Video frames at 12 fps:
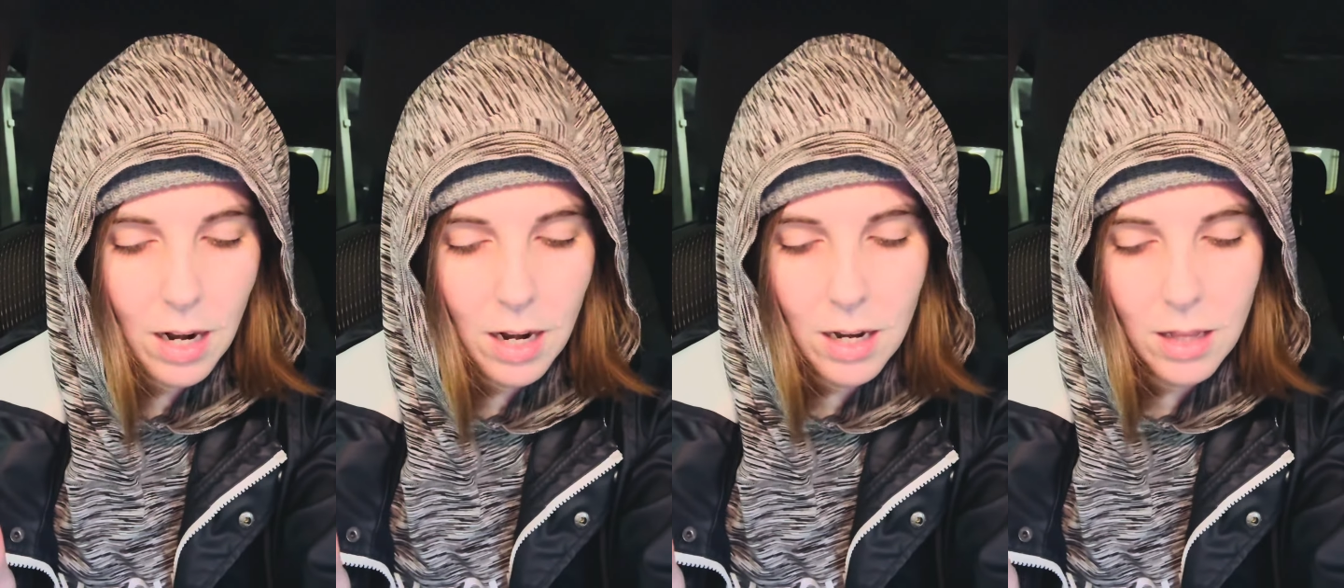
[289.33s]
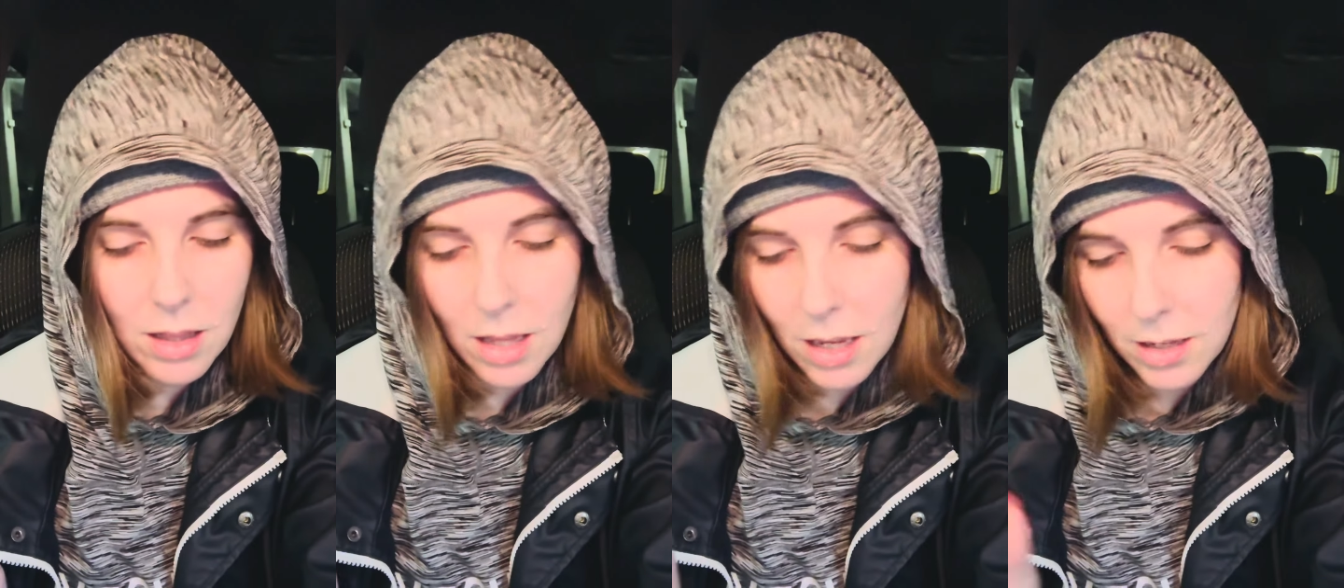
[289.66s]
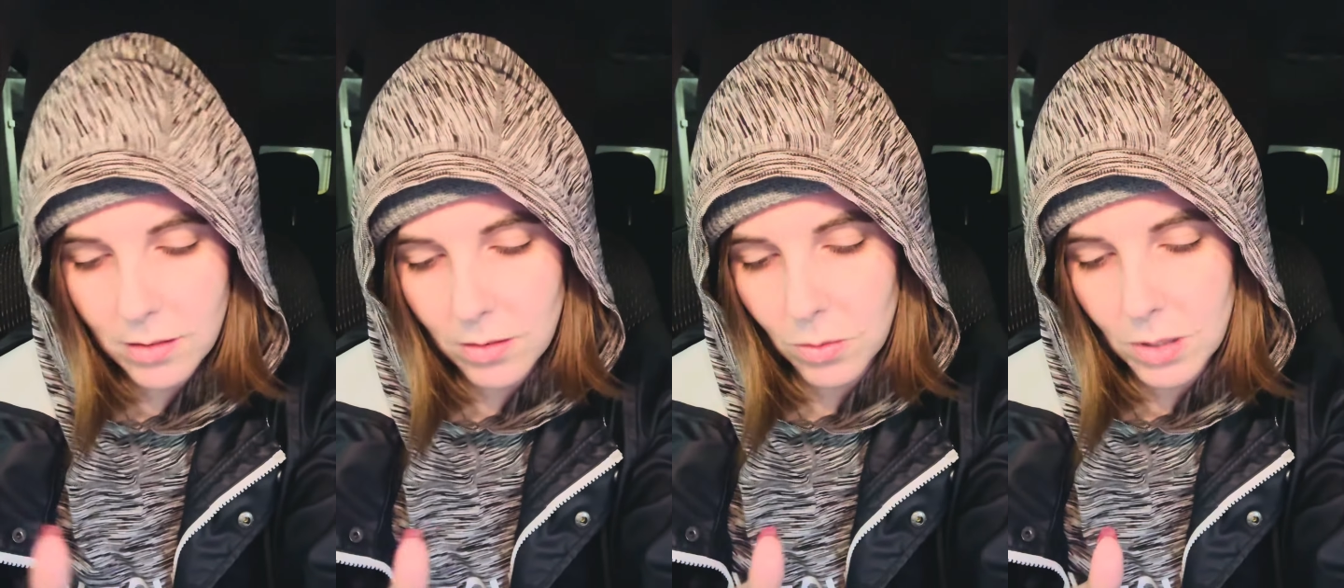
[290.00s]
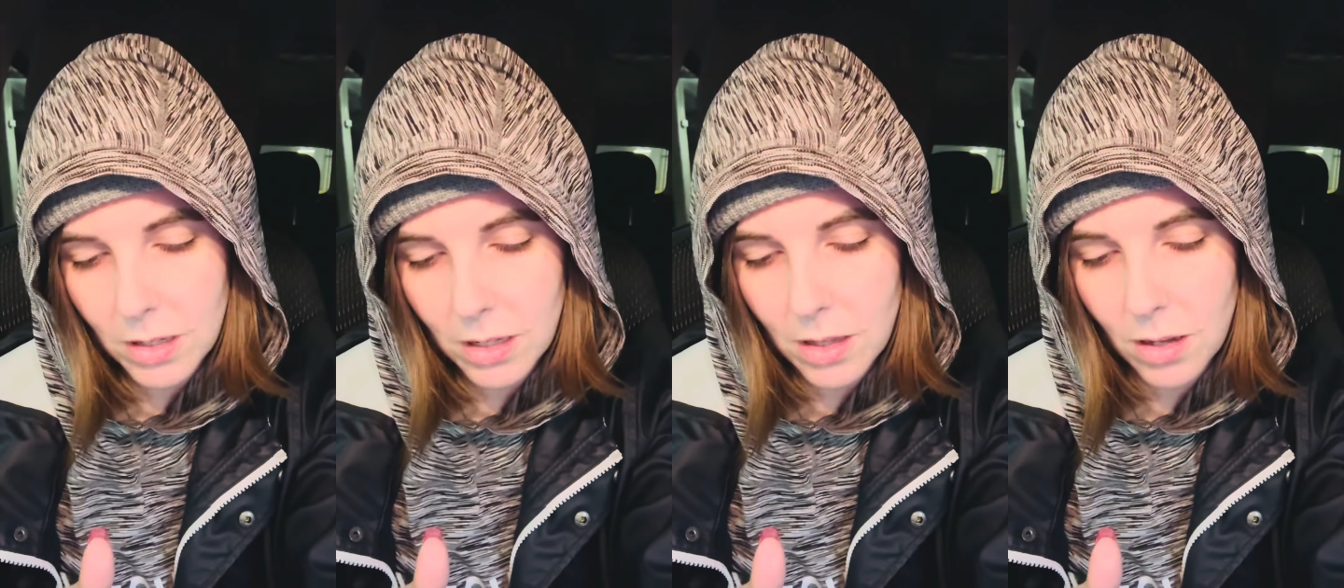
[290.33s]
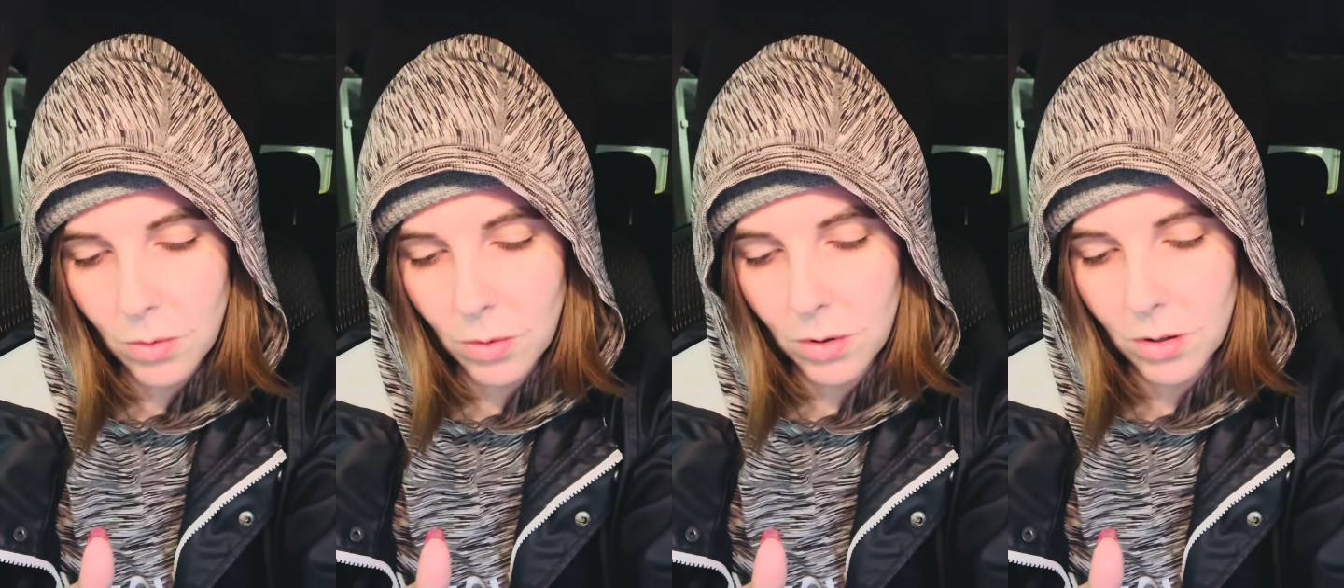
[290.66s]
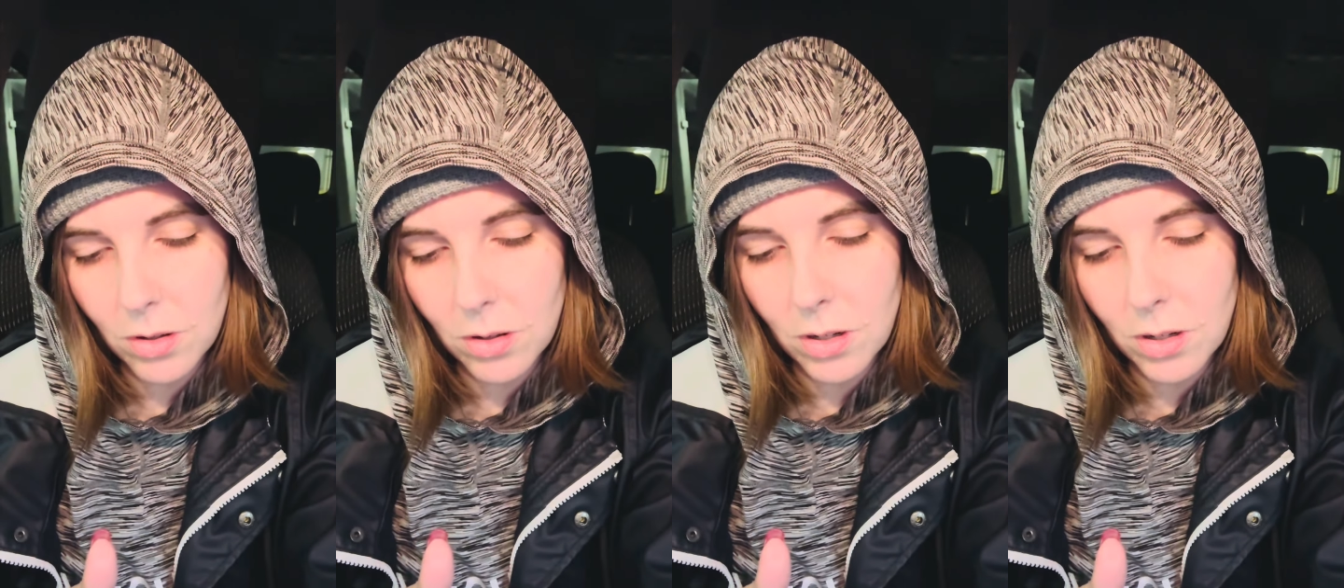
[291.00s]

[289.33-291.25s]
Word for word: any things that we did that were,